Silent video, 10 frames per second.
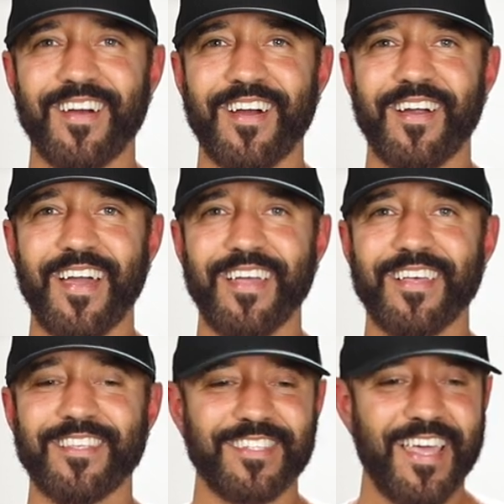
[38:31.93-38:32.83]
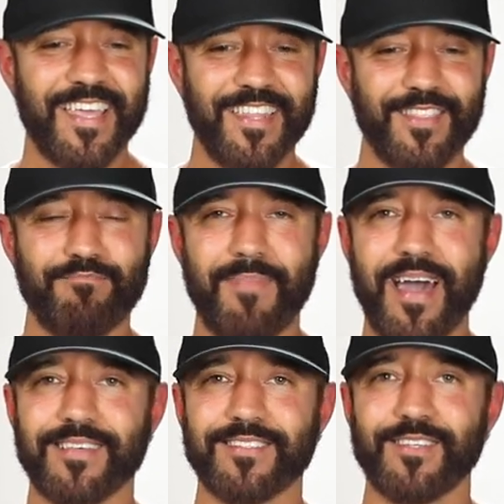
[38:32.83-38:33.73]
All right, it's taking the
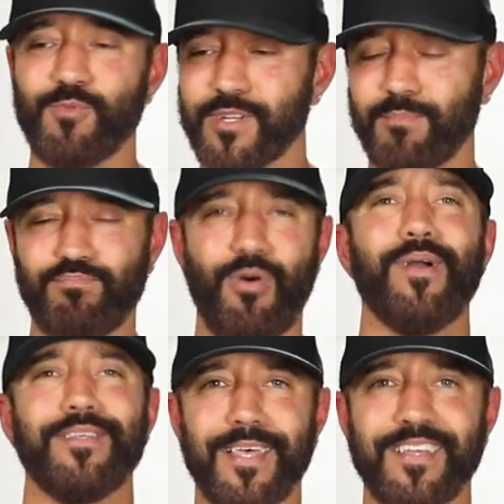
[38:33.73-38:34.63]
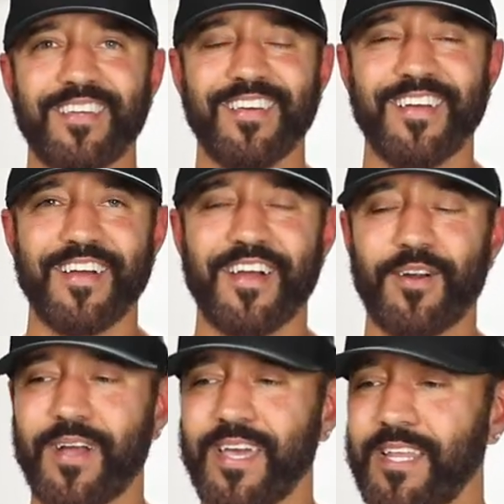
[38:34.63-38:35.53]
medicine with the poison. All
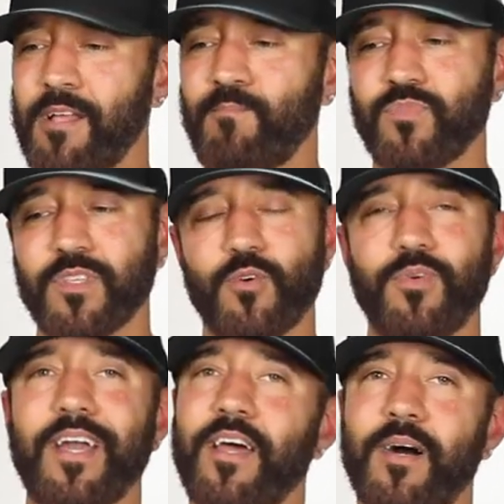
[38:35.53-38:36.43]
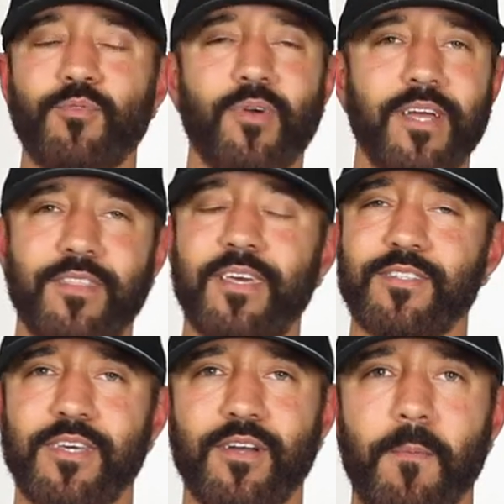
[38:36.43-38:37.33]
right, we got to upgrade
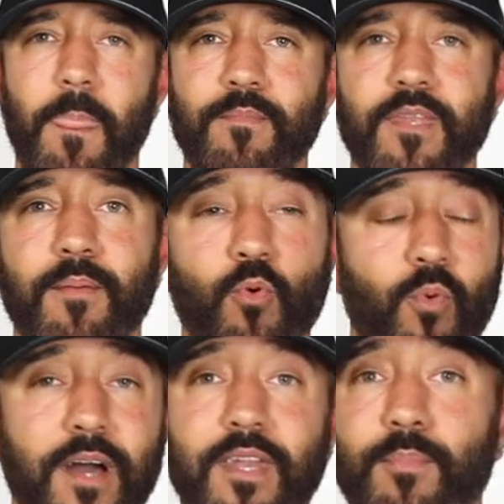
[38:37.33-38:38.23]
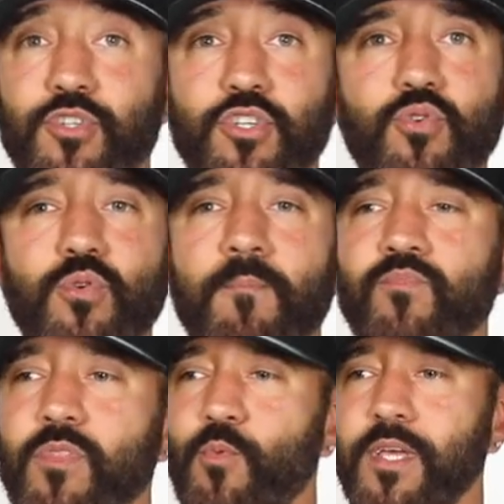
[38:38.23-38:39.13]
things here. Number one, number two,
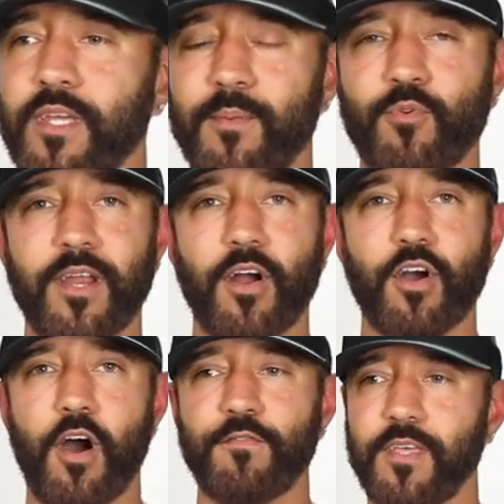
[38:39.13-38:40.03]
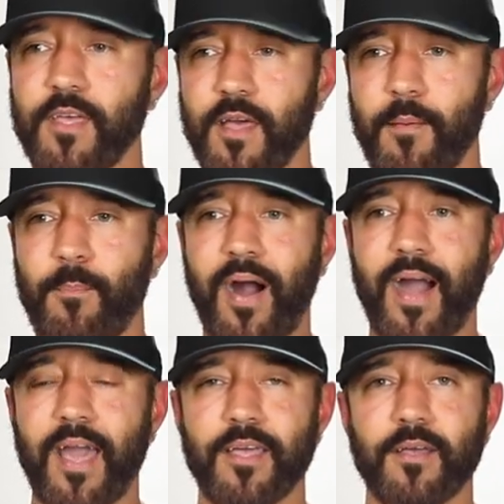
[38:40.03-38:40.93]
we can upgrade our coffee
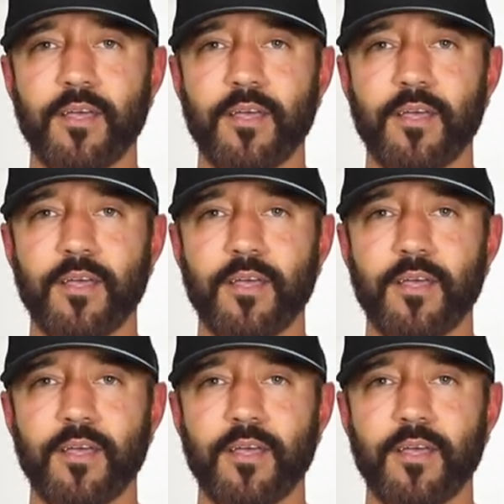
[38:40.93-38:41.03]
by